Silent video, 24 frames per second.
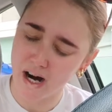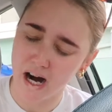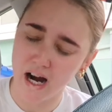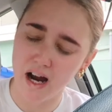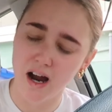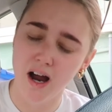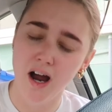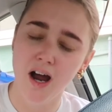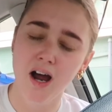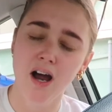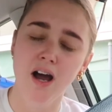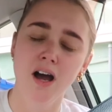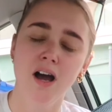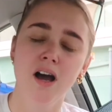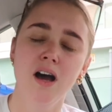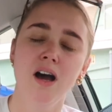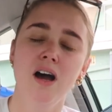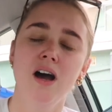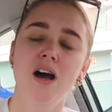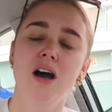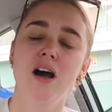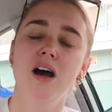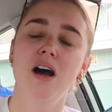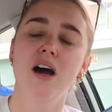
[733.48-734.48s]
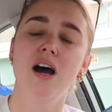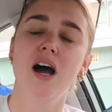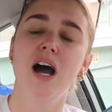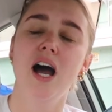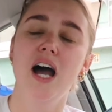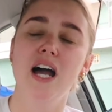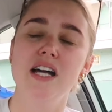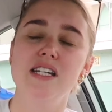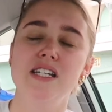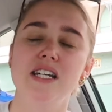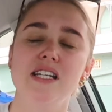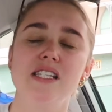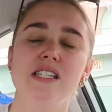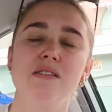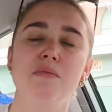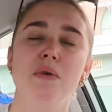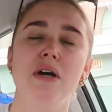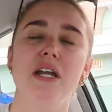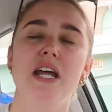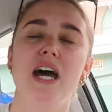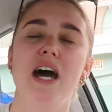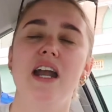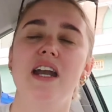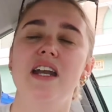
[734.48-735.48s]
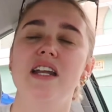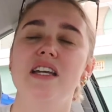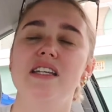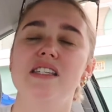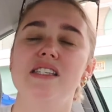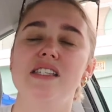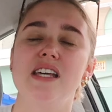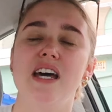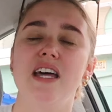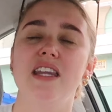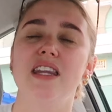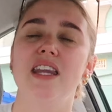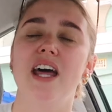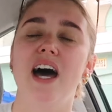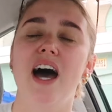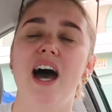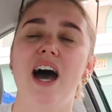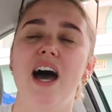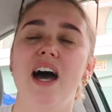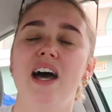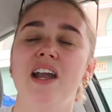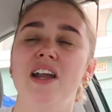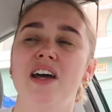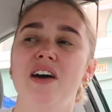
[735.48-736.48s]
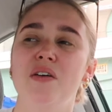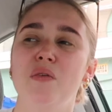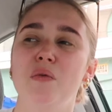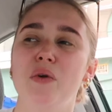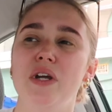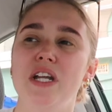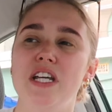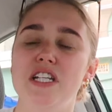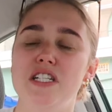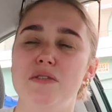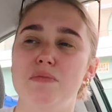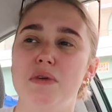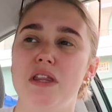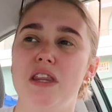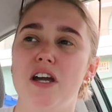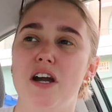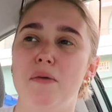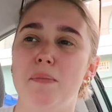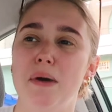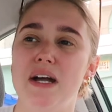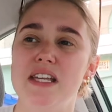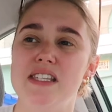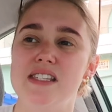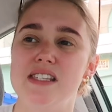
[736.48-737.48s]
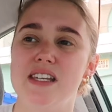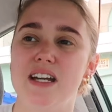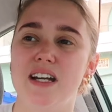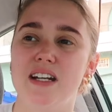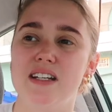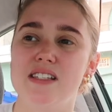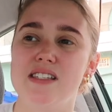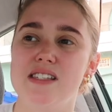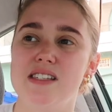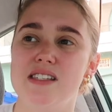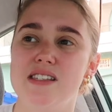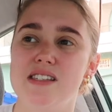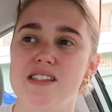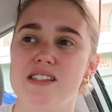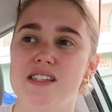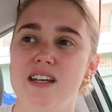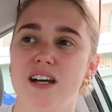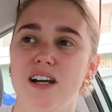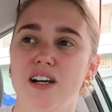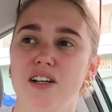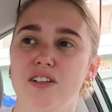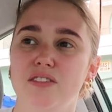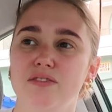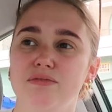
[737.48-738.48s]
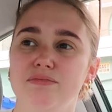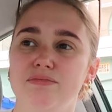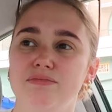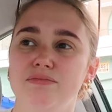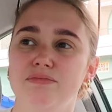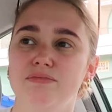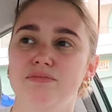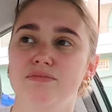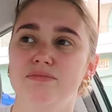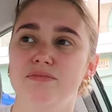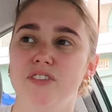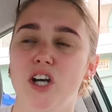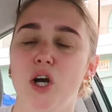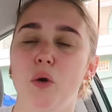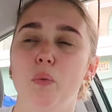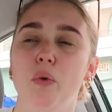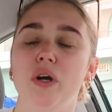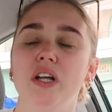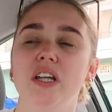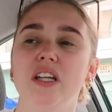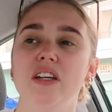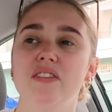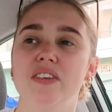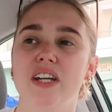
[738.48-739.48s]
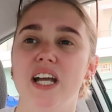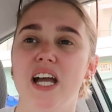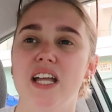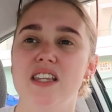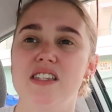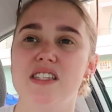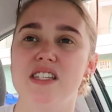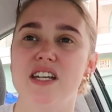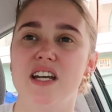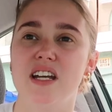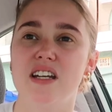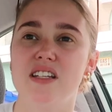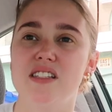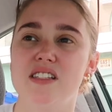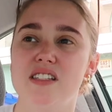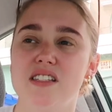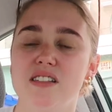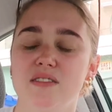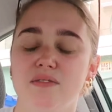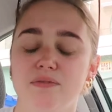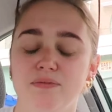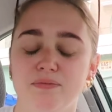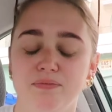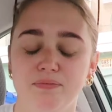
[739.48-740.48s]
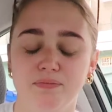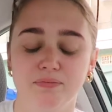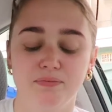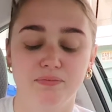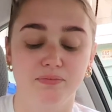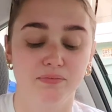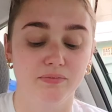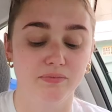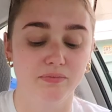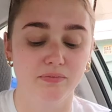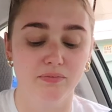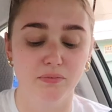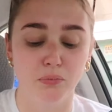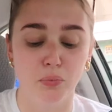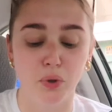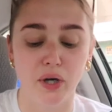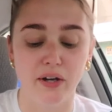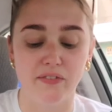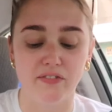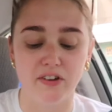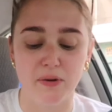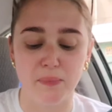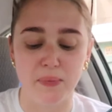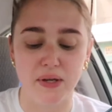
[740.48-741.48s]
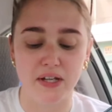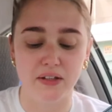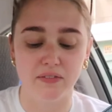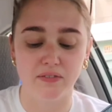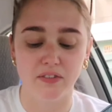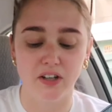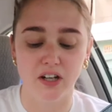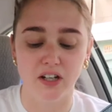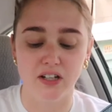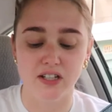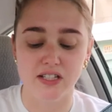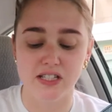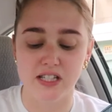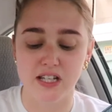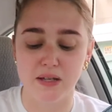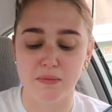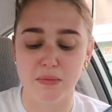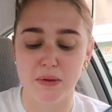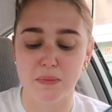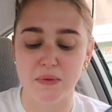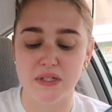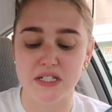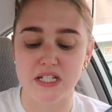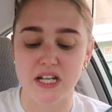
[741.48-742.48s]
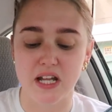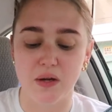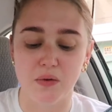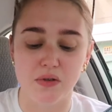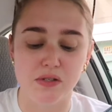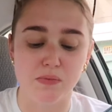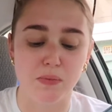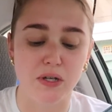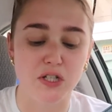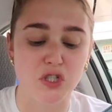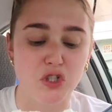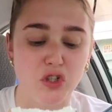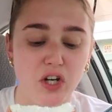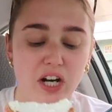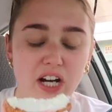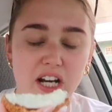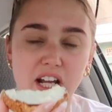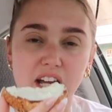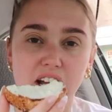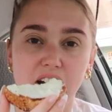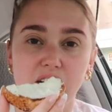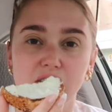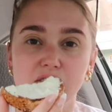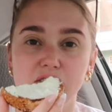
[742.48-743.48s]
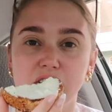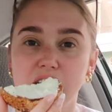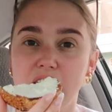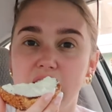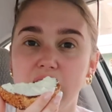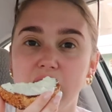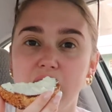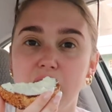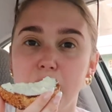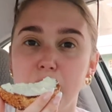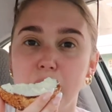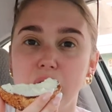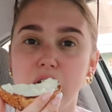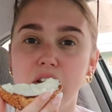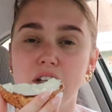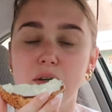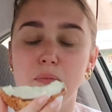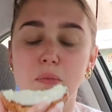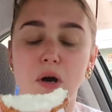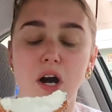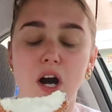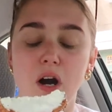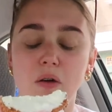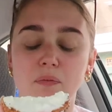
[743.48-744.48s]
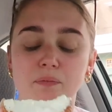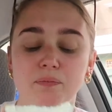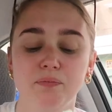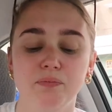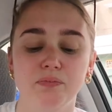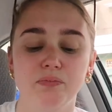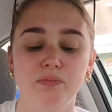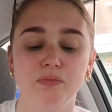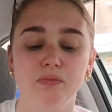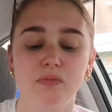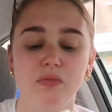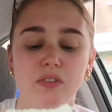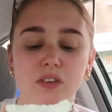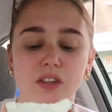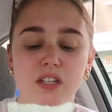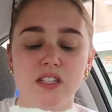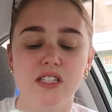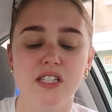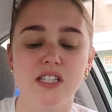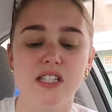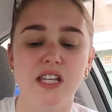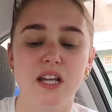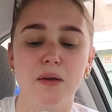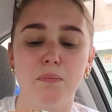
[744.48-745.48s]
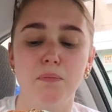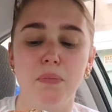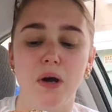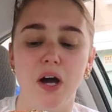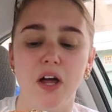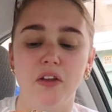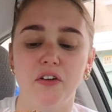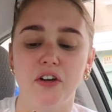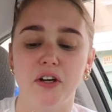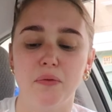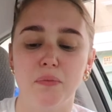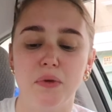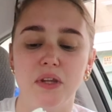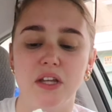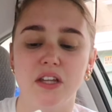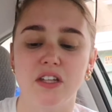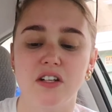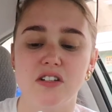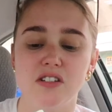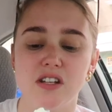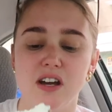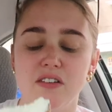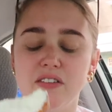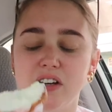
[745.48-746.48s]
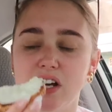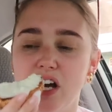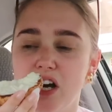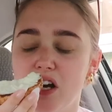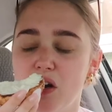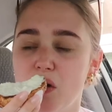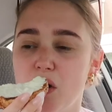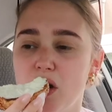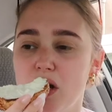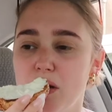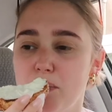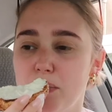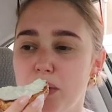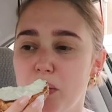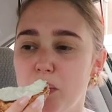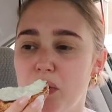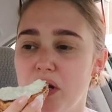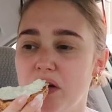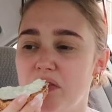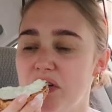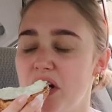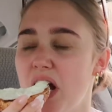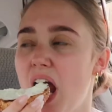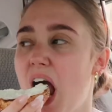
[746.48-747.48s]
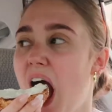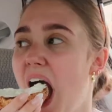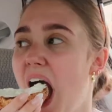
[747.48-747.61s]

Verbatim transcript: I texted my dad and he said that we need to be there by 6, so, or we're leaving at 6. Pray for me, honestly. Maybe today was my training for getting up early tomorrow. This is like bothering me that there's avocado on it, but whatever.